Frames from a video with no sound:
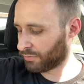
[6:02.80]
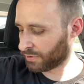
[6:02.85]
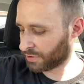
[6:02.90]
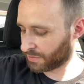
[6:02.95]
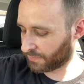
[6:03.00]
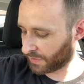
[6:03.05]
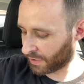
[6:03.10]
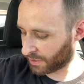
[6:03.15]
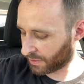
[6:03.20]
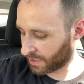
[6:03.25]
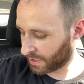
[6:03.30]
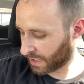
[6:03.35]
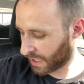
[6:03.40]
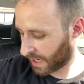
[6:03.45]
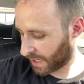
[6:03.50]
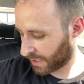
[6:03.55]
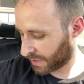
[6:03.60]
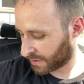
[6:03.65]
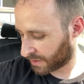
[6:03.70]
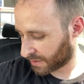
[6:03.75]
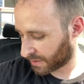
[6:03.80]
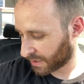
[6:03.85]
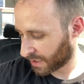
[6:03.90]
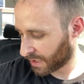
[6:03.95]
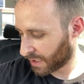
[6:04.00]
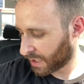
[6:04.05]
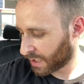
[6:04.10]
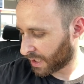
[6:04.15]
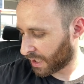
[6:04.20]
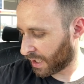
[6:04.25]
was very nice.
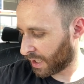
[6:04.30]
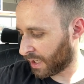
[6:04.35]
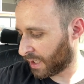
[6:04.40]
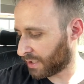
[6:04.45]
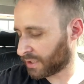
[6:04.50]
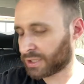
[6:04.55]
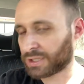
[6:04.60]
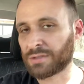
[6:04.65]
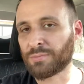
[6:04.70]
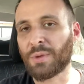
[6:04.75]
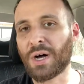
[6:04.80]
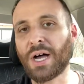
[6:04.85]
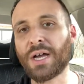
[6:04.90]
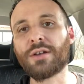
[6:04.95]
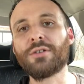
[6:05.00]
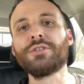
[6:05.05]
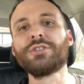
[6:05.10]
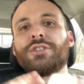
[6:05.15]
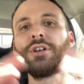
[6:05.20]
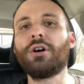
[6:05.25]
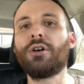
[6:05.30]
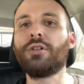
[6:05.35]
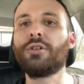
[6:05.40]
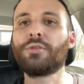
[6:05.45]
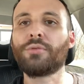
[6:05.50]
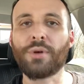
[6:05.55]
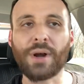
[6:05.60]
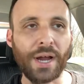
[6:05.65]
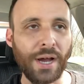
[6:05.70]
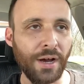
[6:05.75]
Smiles all
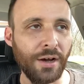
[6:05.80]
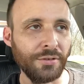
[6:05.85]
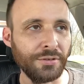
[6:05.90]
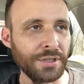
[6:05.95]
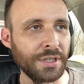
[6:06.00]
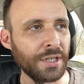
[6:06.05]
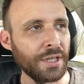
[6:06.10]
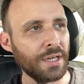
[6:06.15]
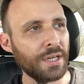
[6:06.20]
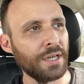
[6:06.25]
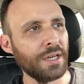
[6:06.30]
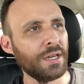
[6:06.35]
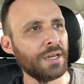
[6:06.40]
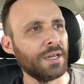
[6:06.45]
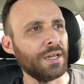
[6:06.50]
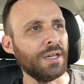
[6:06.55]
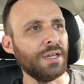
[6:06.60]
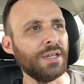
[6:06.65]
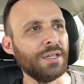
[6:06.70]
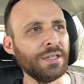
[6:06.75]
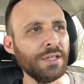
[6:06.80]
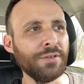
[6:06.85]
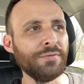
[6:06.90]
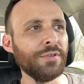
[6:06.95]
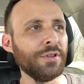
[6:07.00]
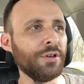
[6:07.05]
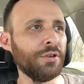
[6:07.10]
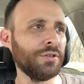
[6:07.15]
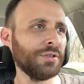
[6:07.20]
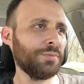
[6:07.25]
around. And
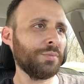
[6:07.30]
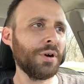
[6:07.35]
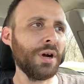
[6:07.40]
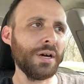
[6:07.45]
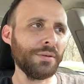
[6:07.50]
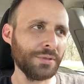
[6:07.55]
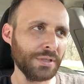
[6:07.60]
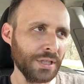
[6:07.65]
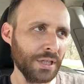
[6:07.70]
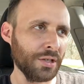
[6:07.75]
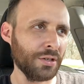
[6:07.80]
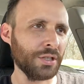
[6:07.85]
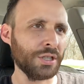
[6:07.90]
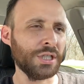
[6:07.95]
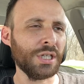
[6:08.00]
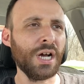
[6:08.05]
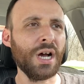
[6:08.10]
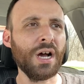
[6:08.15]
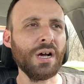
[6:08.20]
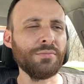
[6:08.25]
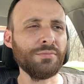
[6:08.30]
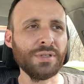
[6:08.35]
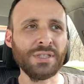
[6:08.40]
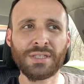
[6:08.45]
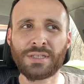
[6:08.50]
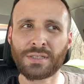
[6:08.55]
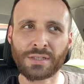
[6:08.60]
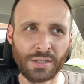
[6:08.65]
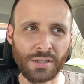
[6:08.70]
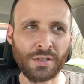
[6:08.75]
even though it's probably her job, but
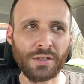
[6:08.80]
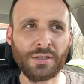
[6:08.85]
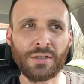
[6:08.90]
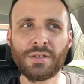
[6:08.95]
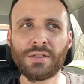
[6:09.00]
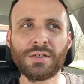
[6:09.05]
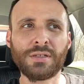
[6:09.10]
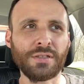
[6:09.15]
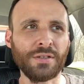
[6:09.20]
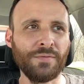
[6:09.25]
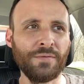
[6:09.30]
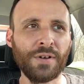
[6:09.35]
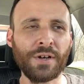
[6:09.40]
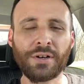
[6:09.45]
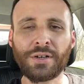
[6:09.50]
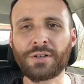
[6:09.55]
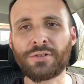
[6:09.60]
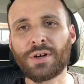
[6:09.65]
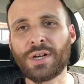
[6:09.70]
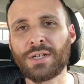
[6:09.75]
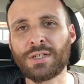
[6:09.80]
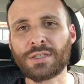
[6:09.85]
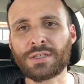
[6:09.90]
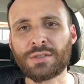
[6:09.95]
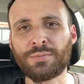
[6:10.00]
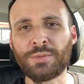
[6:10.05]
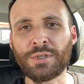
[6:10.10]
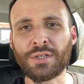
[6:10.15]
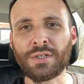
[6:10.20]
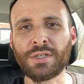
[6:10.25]
still, it's a very great
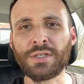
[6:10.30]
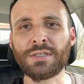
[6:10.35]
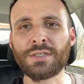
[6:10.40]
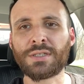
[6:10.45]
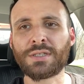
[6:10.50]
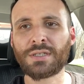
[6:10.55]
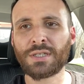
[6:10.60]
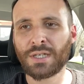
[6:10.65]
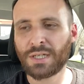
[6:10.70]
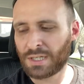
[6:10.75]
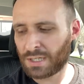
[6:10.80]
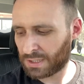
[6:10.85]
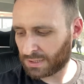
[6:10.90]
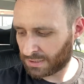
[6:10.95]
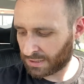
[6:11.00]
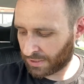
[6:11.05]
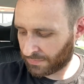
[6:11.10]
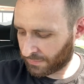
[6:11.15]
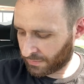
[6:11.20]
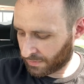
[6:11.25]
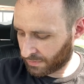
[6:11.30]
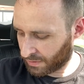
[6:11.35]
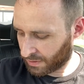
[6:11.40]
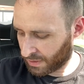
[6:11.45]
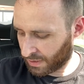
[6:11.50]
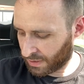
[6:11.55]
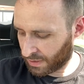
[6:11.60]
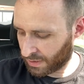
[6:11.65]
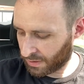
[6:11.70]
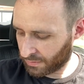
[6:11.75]
experience.
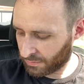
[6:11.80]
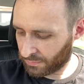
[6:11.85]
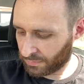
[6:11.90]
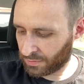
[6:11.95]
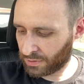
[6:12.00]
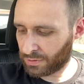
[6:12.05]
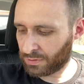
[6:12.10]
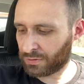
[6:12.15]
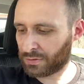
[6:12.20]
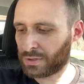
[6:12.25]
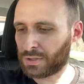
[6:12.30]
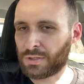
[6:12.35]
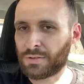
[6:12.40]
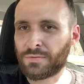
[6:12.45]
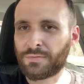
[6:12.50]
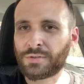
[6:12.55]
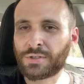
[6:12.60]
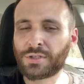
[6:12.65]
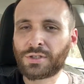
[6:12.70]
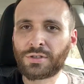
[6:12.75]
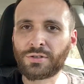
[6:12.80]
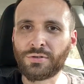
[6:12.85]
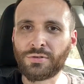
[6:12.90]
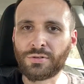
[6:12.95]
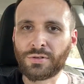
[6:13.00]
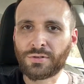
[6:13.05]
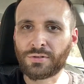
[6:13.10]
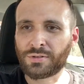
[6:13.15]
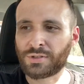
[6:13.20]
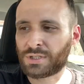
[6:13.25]
Definitely will give
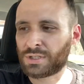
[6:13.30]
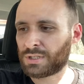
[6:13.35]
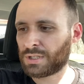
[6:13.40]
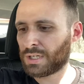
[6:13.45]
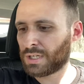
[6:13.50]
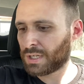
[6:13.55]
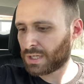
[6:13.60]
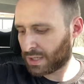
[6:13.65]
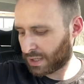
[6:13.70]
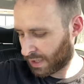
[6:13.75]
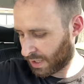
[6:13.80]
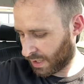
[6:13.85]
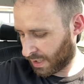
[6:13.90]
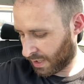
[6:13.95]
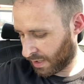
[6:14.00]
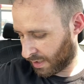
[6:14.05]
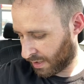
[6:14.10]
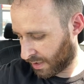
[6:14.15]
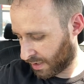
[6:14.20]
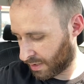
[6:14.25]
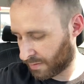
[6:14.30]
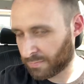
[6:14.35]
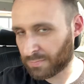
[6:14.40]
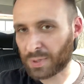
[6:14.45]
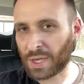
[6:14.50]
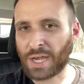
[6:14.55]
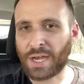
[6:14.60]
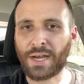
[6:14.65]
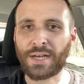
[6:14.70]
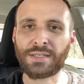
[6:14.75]
Scooter's a
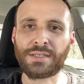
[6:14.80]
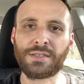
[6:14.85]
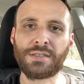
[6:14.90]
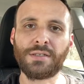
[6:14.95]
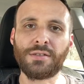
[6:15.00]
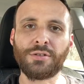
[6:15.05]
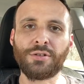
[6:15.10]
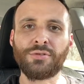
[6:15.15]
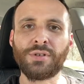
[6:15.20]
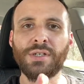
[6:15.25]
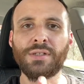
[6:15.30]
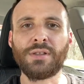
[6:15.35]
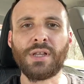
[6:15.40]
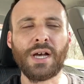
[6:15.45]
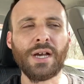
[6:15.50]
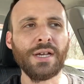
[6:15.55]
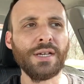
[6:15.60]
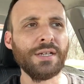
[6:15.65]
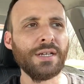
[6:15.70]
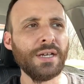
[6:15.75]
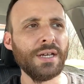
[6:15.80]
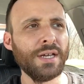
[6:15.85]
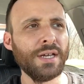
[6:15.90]
pass, green light.